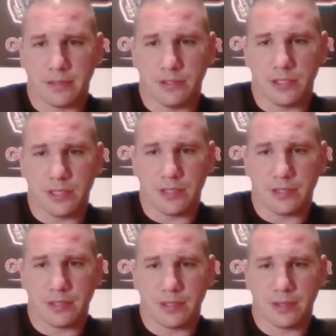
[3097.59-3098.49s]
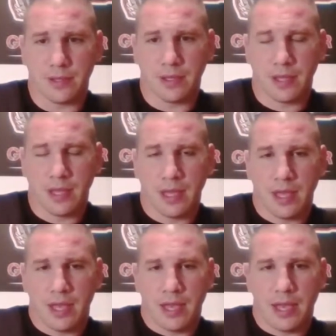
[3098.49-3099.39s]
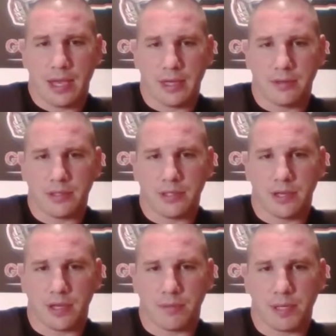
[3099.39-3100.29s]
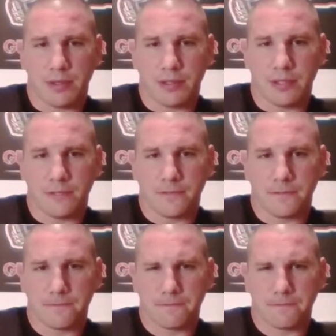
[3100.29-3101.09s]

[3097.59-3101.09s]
Geez, how to talk about this?